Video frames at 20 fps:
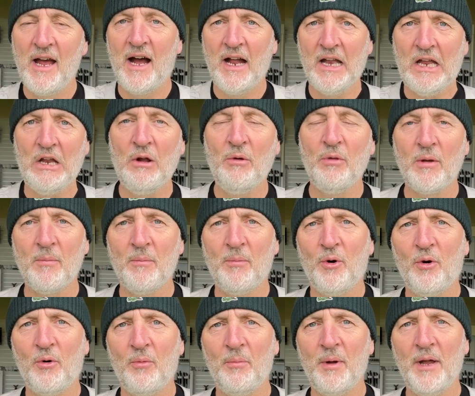And you know the
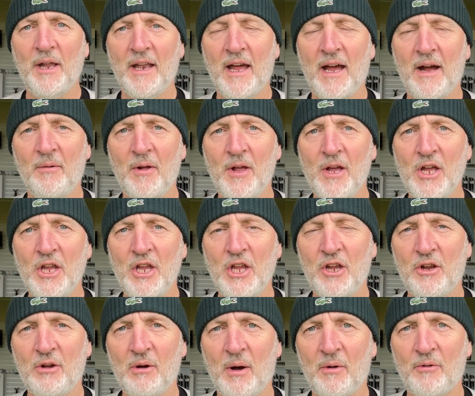important bit now, you
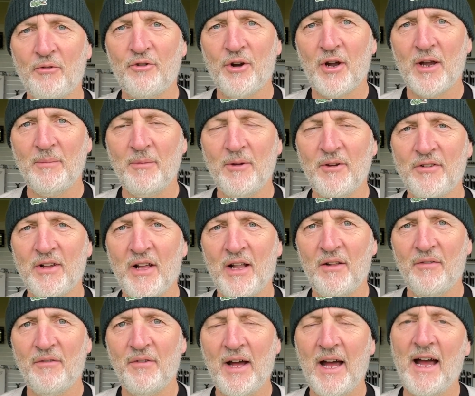go out and try them
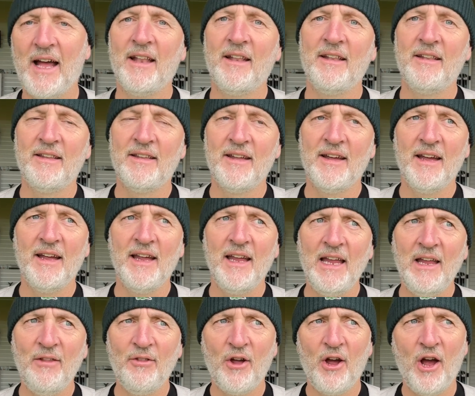yourself and
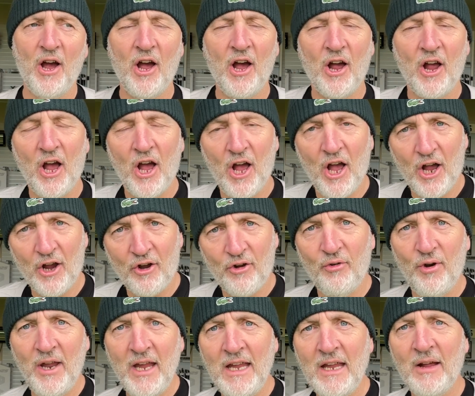either
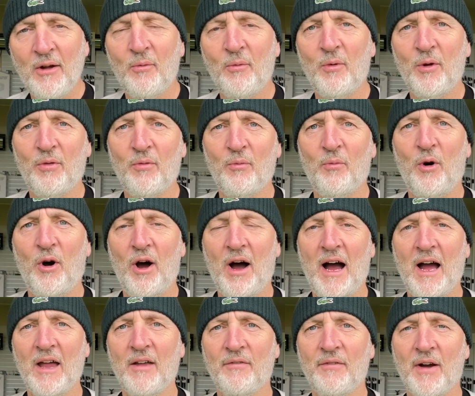agree with what
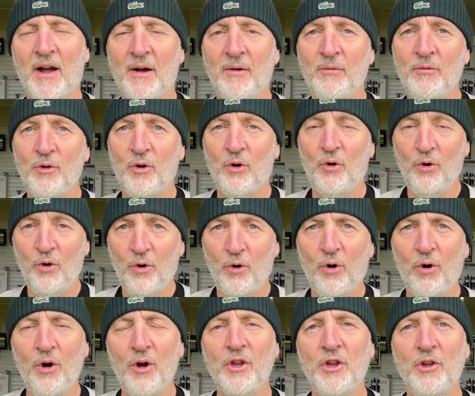I found,
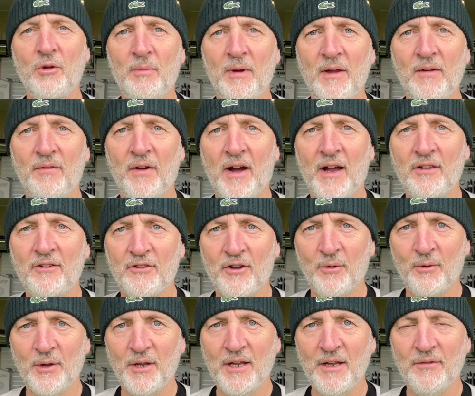or you may find
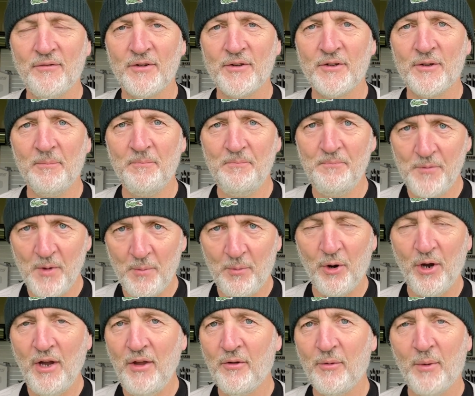totally different,
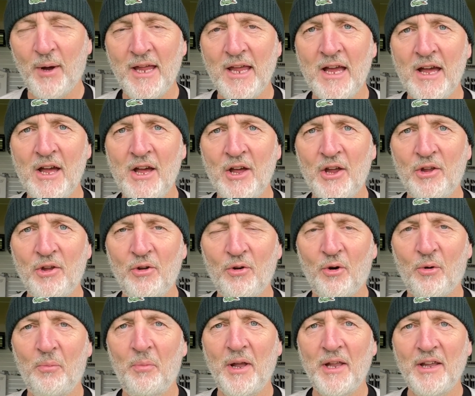but either way, your
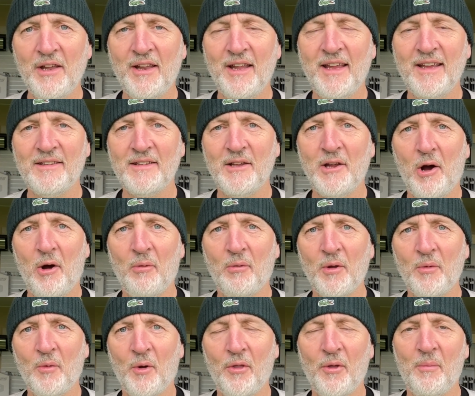opinion is the only
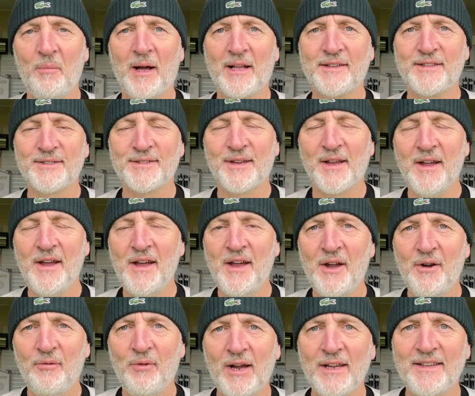one that matters.
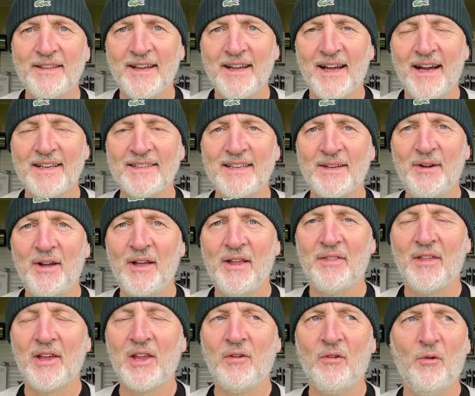Right, as ever,
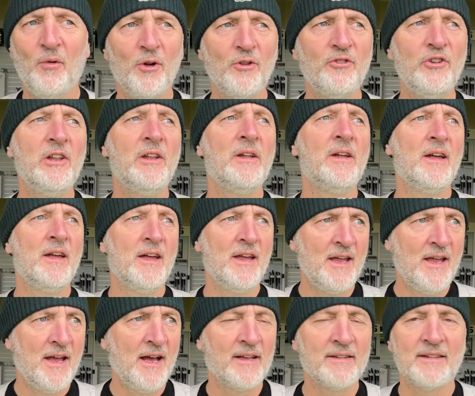thank you for watching.
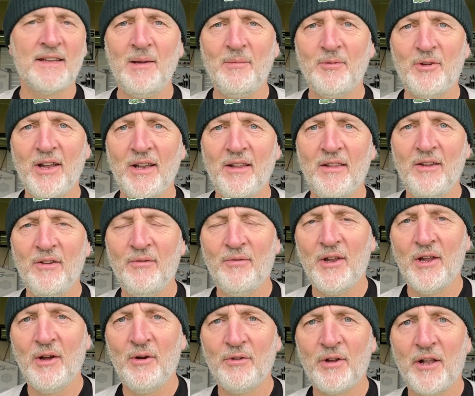As I keep saying in these
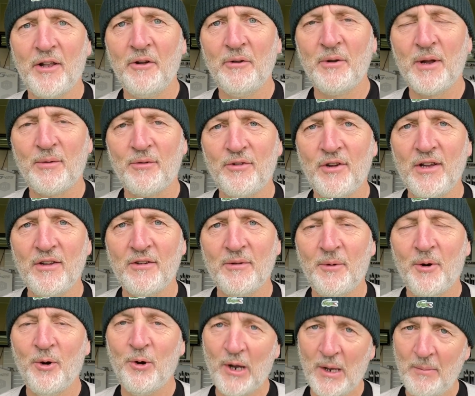videos, I'll no doubt see you
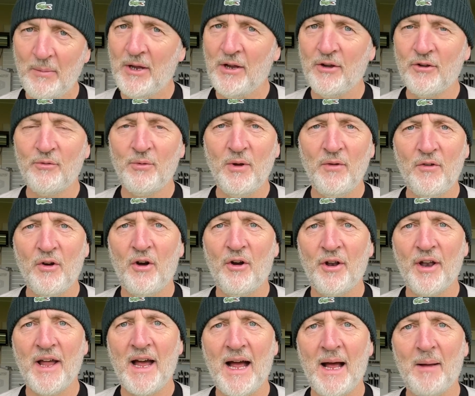tomorrow night, because we've got
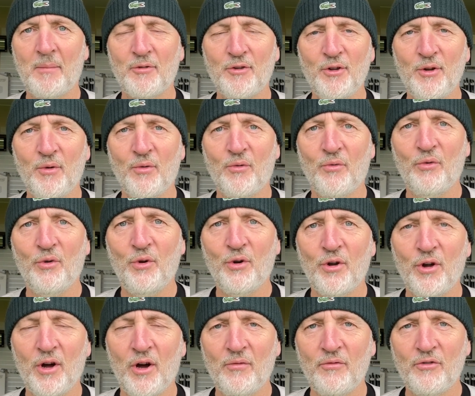an absolute
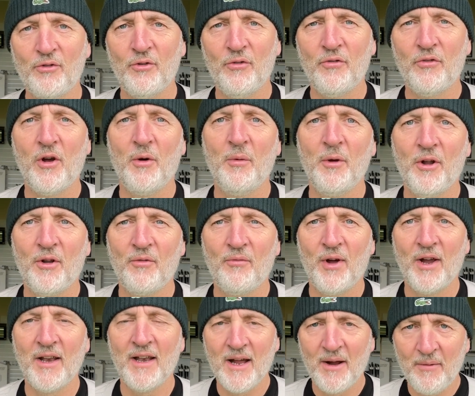ruck of stuff going on
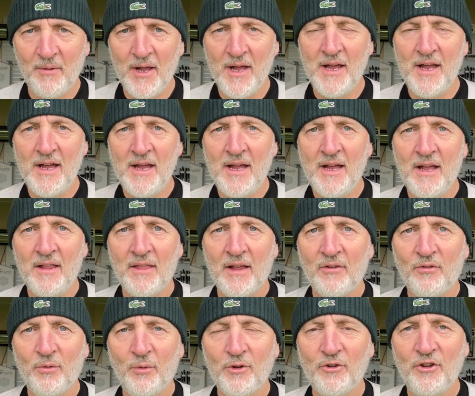right now.
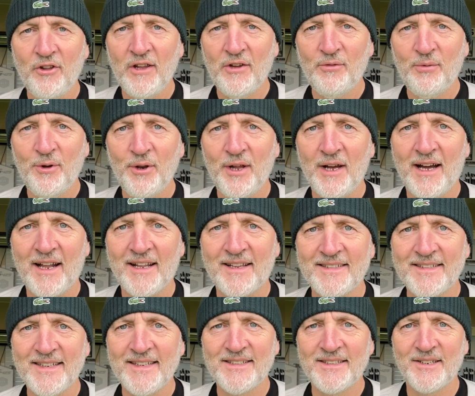Thanks for watching this one, and I'll
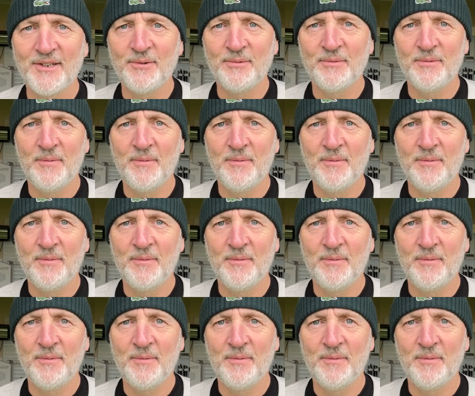see you soon.